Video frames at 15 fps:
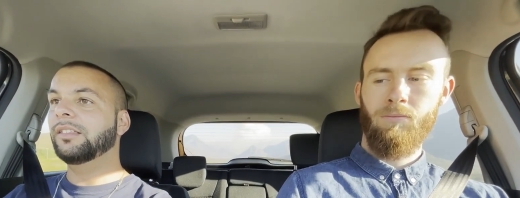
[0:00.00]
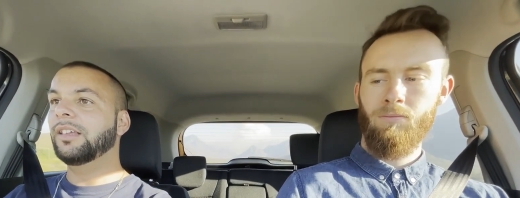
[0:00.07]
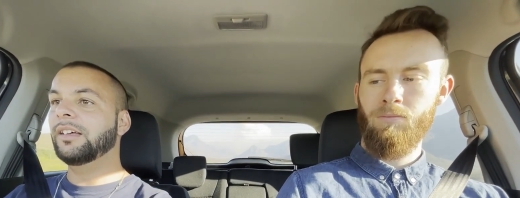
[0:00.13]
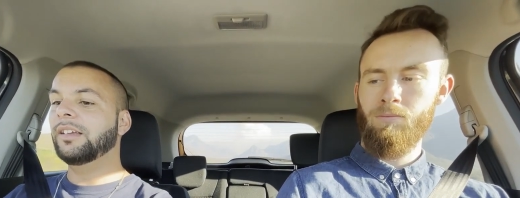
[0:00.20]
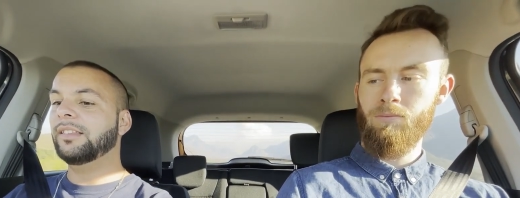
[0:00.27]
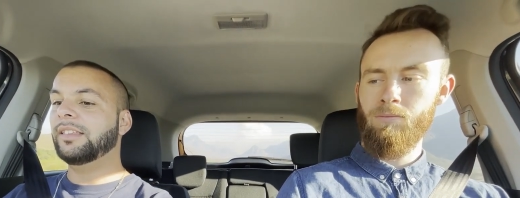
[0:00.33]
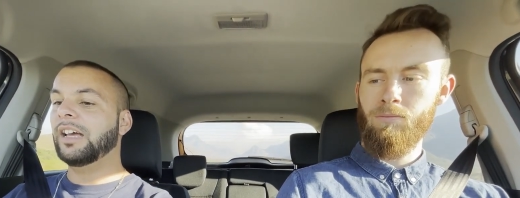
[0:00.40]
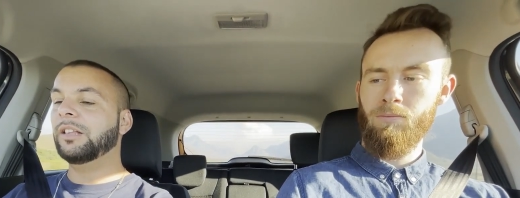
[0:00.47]

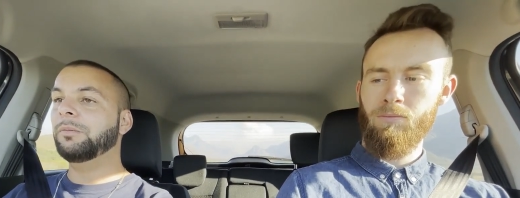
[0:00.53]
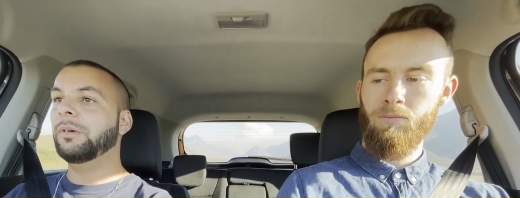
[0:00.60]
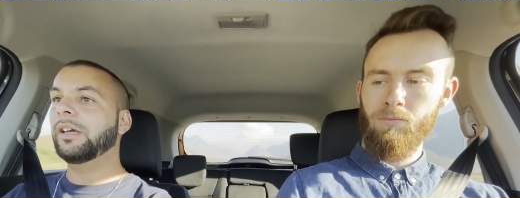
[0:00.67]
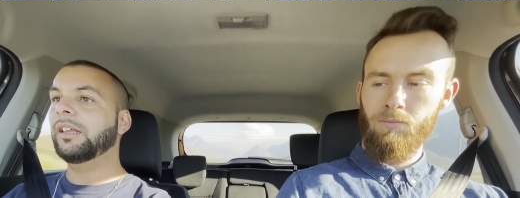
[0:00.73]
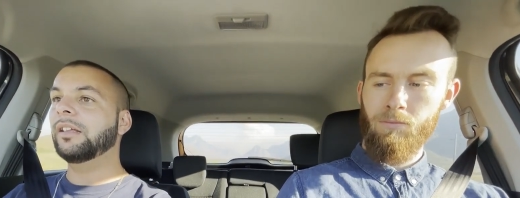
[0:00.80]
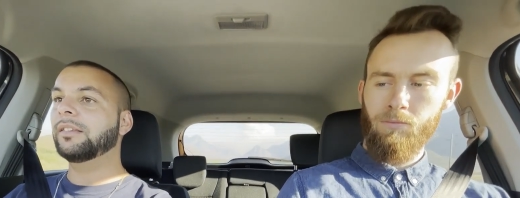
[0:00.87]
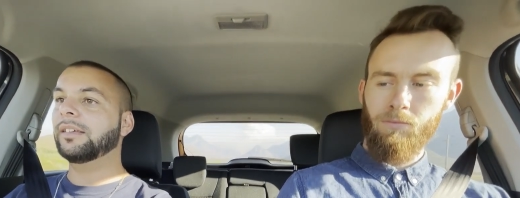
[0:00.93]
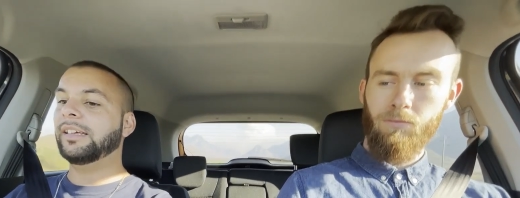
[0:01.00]
Speaker 1: turn it that way
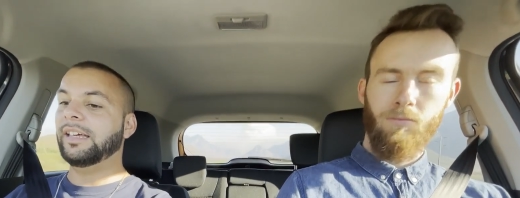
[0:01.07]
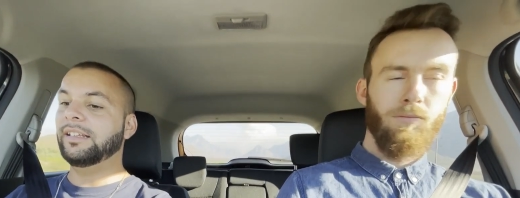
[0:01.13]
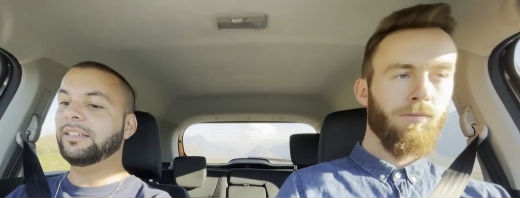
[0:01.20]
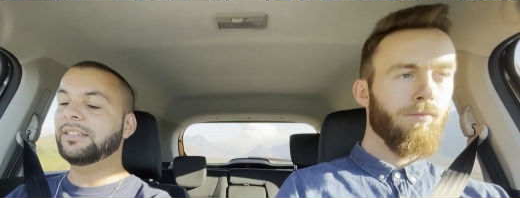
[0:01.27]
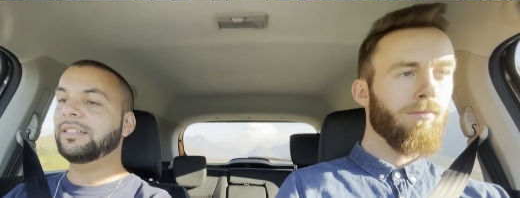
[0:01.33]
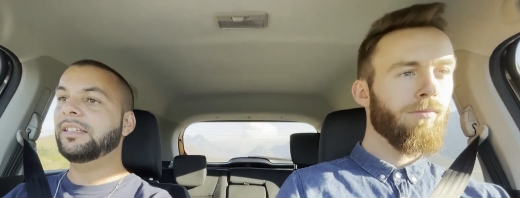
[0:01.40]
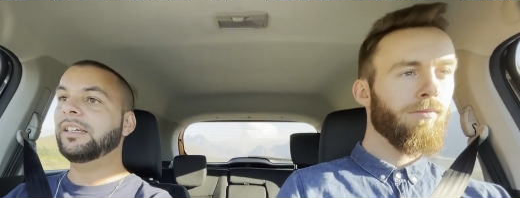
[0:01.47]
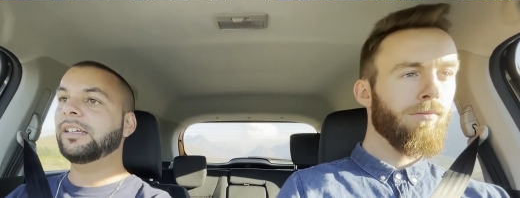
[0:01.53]
again it's
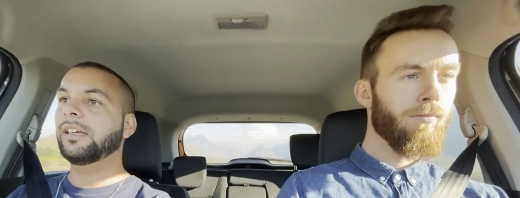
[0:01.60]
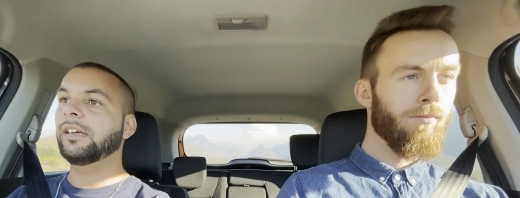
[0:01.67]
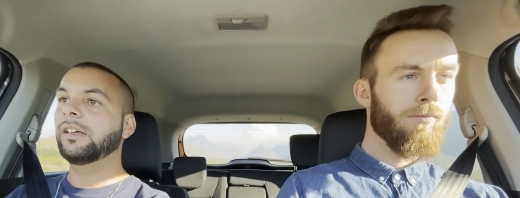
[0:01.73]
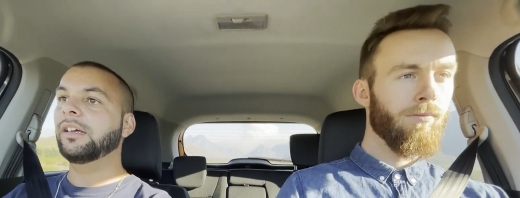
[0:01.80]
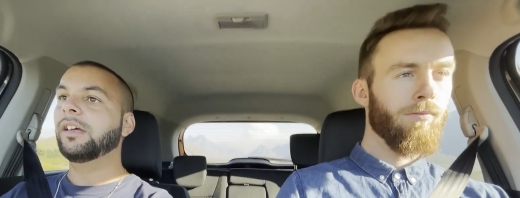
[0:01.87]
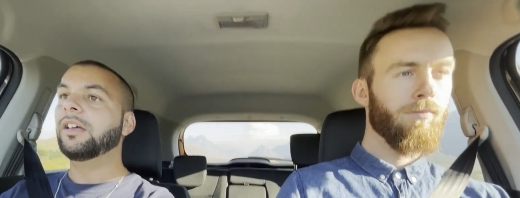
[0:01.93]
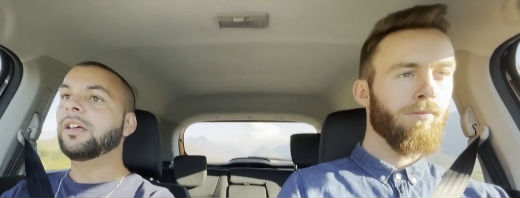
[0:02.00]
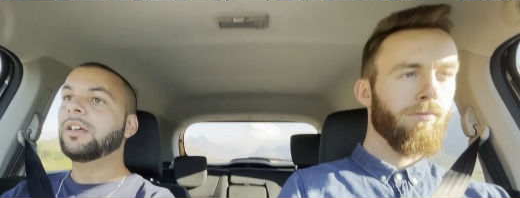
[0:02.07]
again
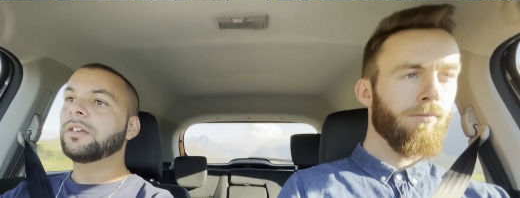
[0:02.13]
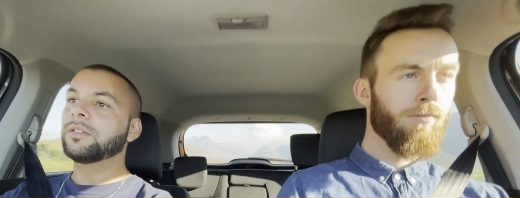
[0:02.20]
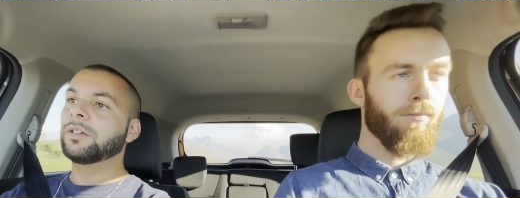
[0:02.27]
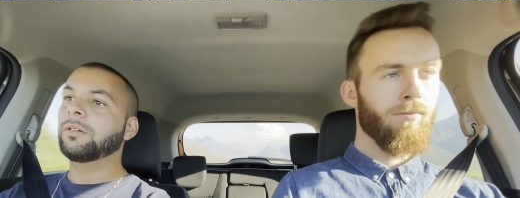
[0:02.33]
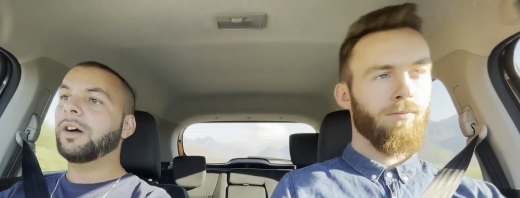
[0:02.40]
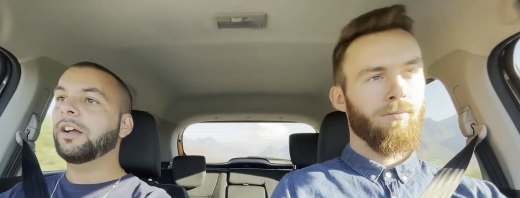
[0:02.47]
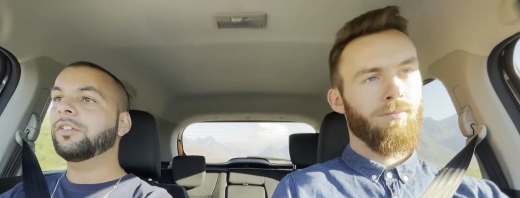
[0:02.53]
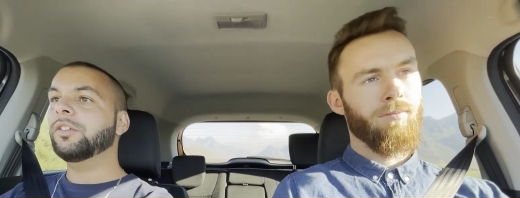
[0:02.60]
sticking
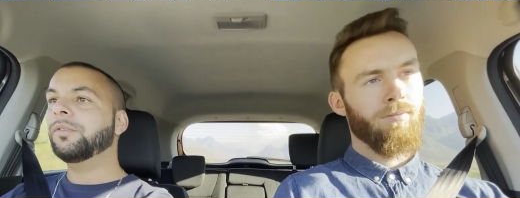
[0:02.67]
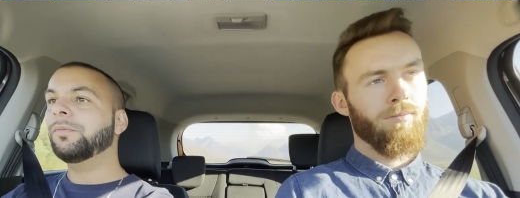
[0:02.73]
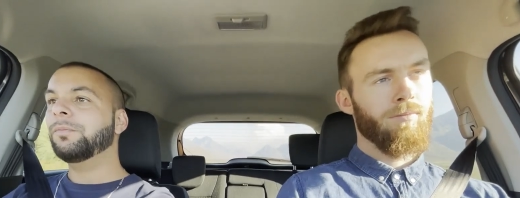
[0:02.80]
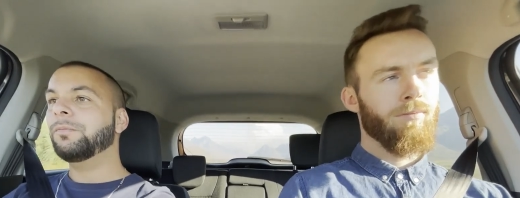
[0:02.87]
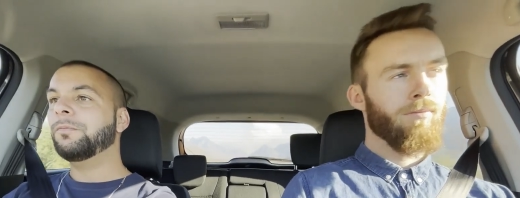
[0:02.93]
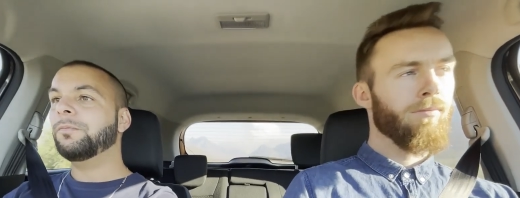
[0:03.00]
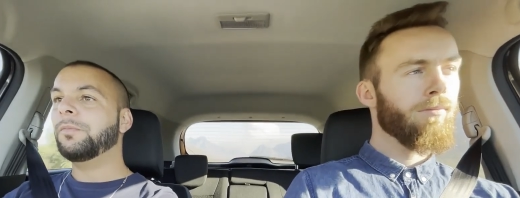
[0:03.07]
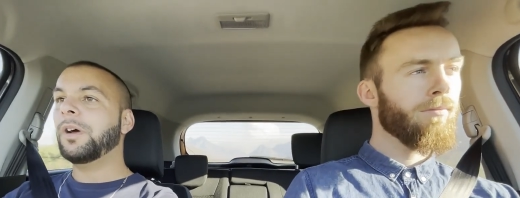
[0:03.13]
so I just
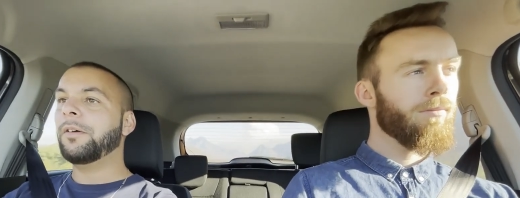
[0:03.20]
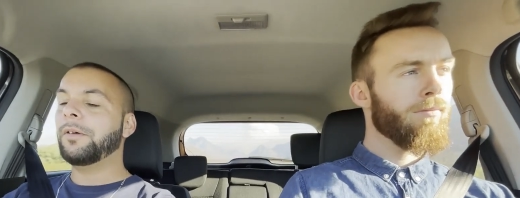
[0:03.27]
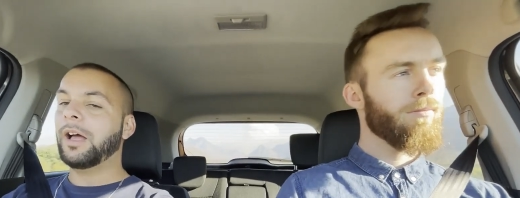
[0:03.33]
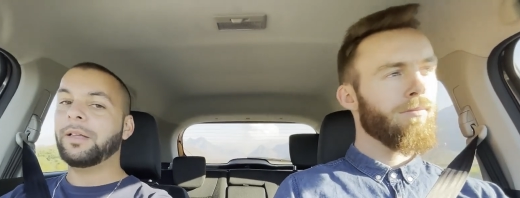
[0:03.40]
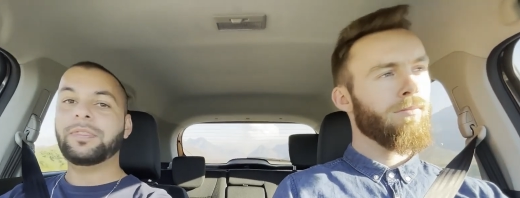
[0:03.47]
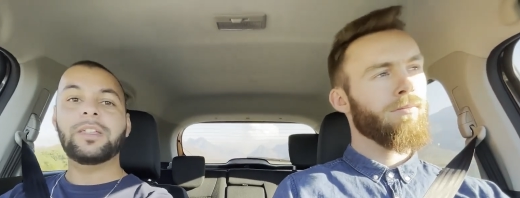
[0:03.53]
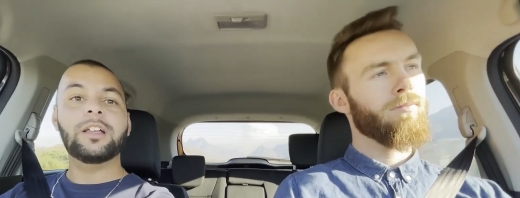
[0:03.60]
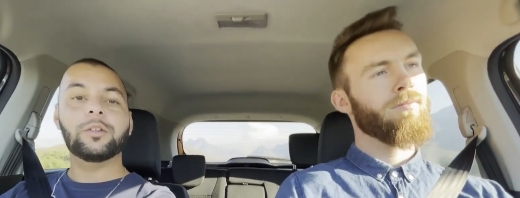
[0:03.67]
I,
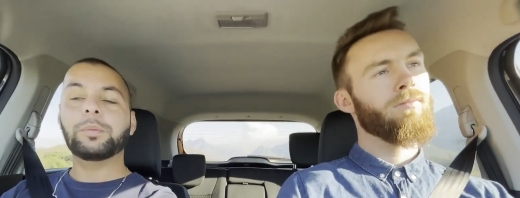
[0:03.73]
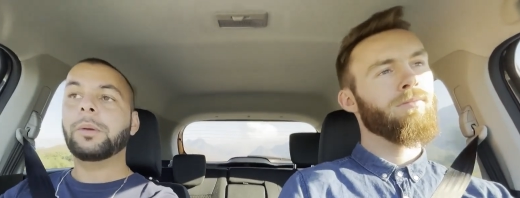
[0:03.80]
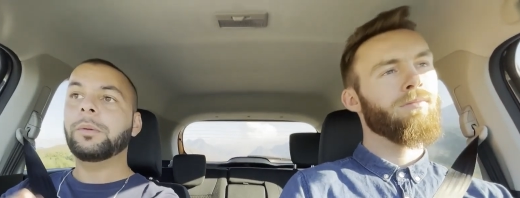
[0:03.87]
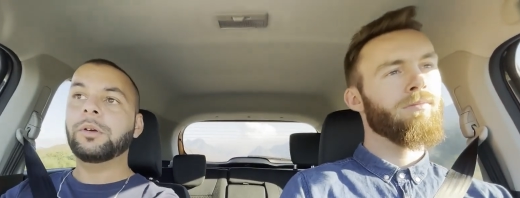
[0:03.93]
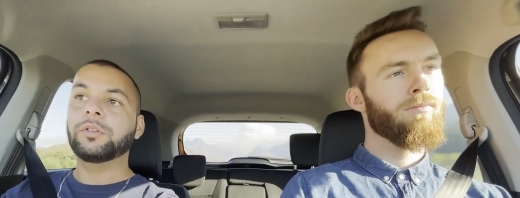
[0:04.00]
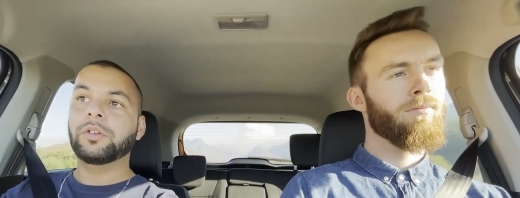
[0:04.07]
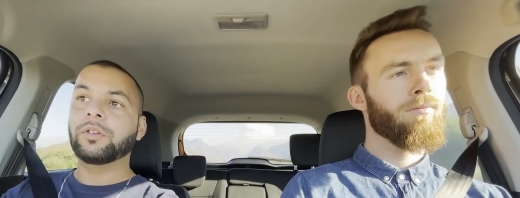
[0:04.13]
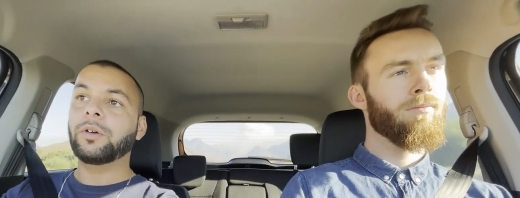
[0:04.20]
I think it's
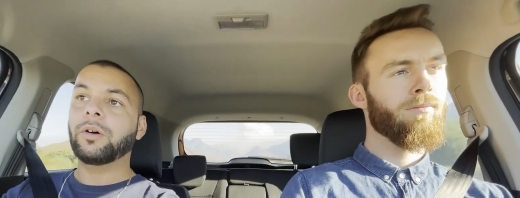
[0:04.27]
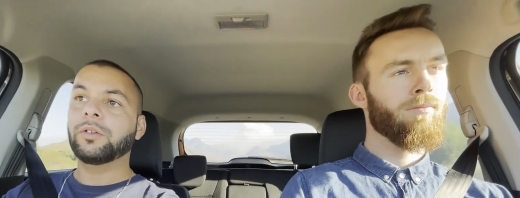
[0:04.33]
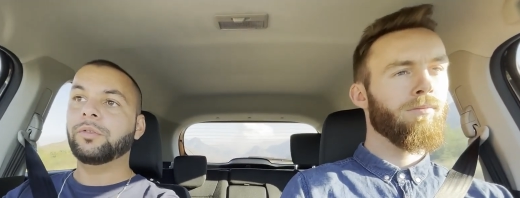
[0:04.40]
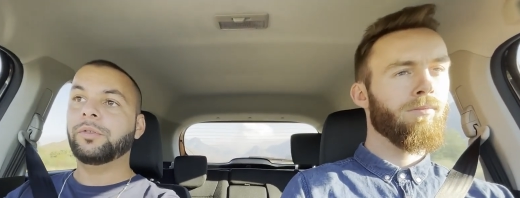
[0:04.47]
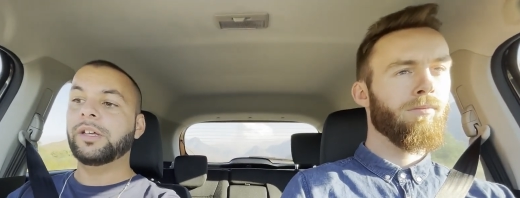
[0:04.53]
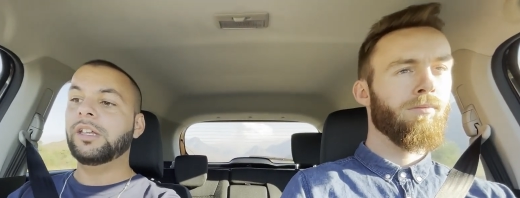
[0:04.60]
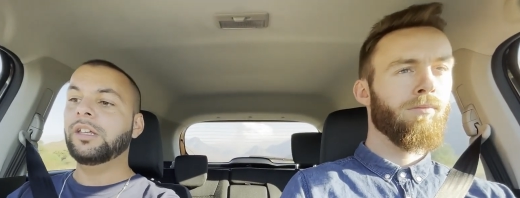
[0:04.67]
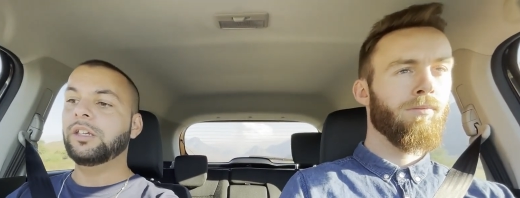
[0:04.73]
probably because this car
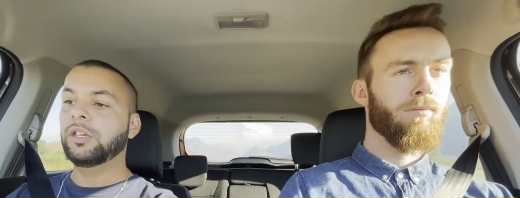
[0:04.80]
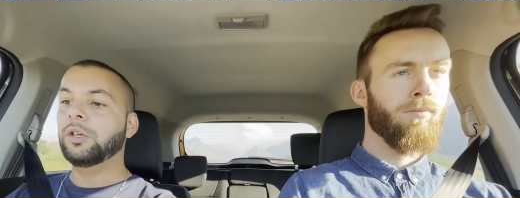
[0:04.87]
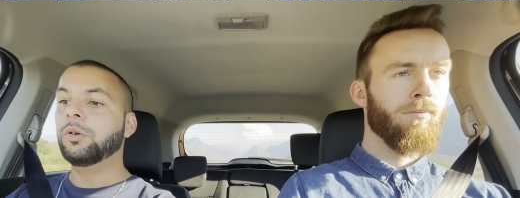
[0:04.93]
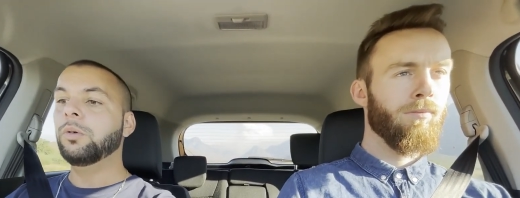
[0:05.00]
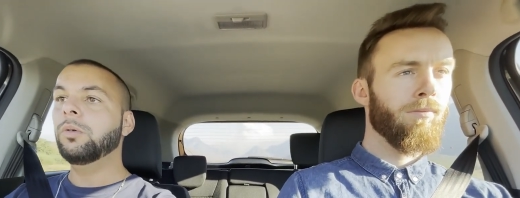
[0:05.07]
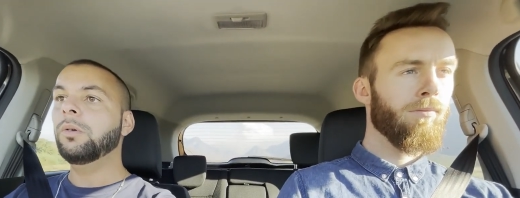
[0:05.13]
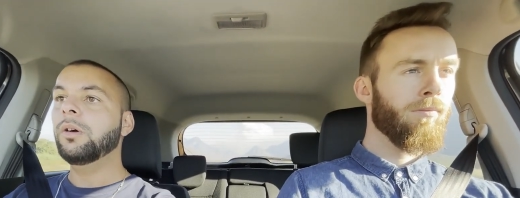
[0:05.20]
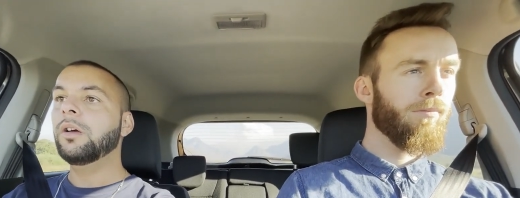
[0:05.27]
is very
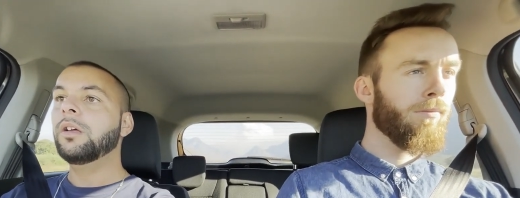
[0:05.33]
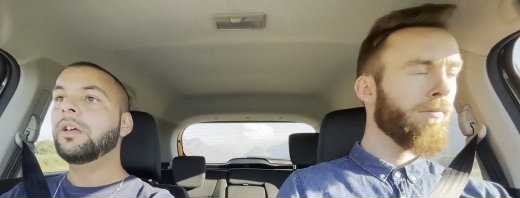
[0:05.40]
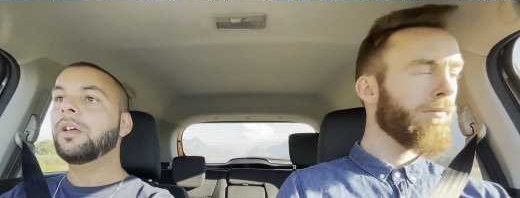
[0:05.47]
new